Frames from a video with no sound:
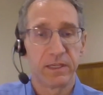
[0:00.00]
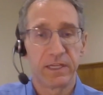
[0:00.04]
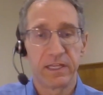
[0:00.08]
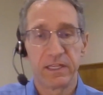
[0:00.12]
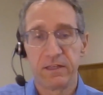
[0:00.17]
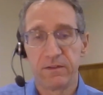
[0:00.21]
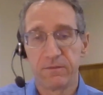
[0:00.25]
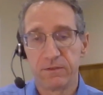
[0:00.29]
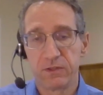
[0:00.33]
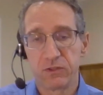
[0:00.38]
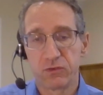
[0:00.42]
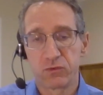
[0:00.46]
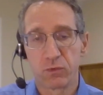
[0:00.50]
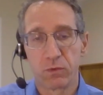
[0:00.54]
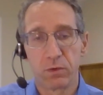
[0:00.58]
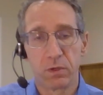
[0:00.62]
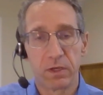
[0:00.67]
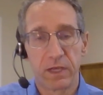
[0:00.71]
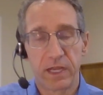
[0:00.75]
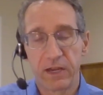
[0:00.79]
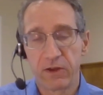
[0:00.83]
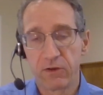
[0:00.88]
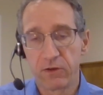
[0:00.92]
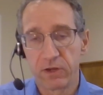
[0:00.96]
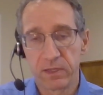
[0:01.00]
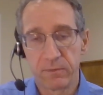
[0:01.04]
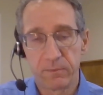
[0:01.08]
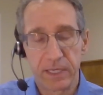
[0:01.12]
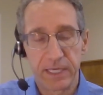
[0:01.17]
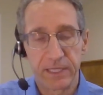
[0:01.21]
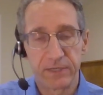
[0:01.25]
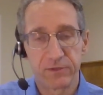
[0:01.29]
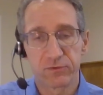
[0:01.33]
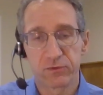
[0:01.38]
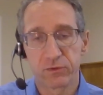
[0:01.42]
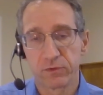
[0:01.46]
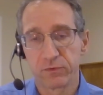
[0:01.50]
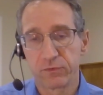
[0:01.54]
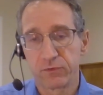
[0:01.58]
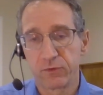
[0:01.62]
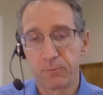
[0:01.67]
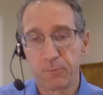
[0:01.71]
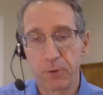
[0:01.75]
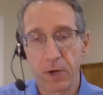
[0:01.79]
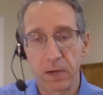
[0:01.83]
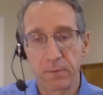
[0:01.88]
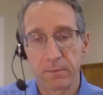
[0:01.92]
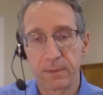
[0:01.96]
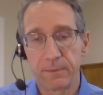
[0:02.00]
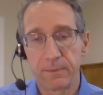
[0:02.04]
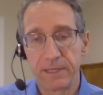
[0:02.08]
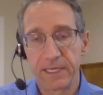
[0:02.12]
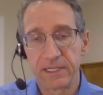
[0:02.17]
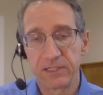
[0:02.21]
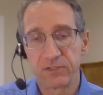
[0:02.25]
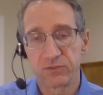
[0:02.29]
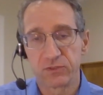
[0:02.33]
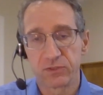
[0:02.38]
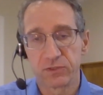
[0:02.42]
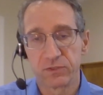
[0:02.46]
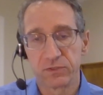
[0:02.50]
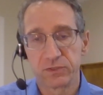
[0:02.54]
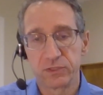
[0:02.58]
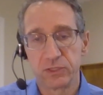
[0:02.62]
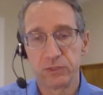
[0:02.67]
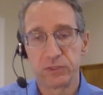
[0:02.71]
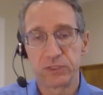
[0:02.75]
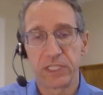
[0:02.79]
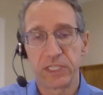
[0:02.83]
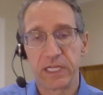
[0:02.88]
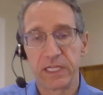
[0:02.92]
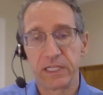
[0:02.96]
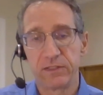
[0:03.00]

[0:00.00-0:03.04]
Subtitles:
individual area managers, department managers who